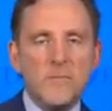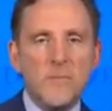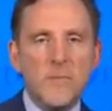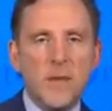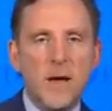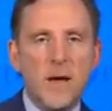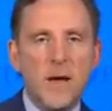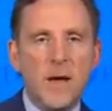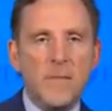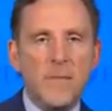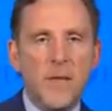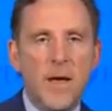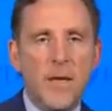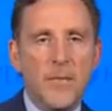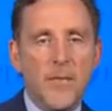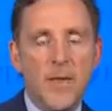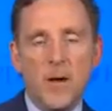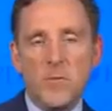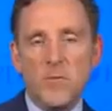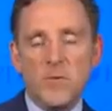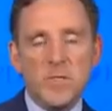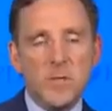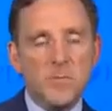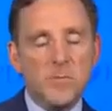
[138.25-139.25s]
And then it
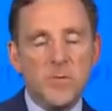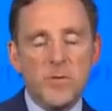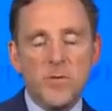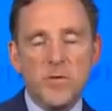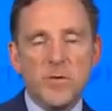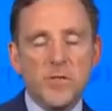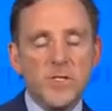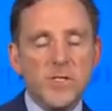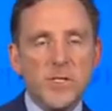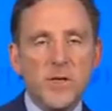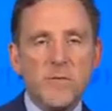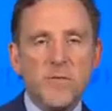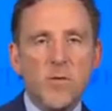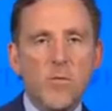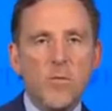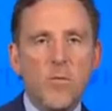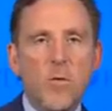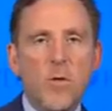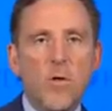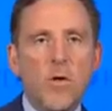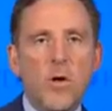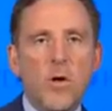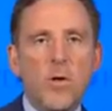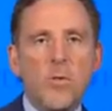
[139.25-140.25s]
was a brutal civil
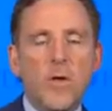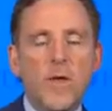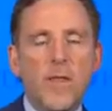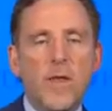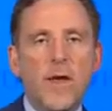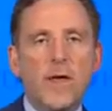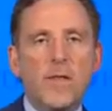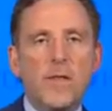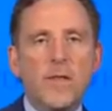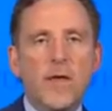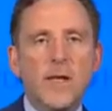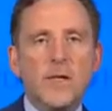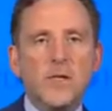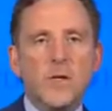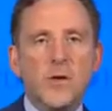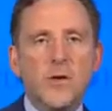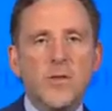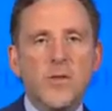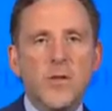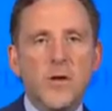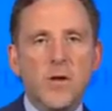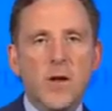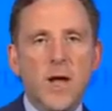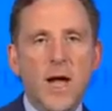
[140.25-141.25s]
war where they
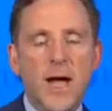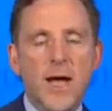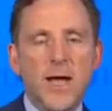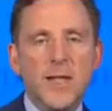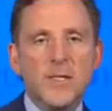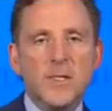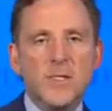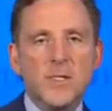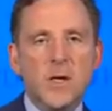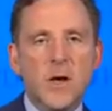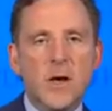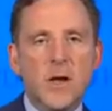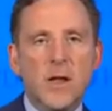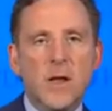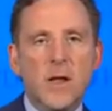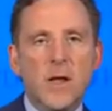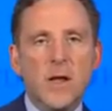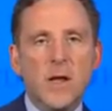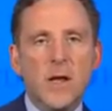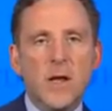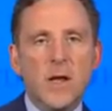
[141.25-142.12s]
turned their guns on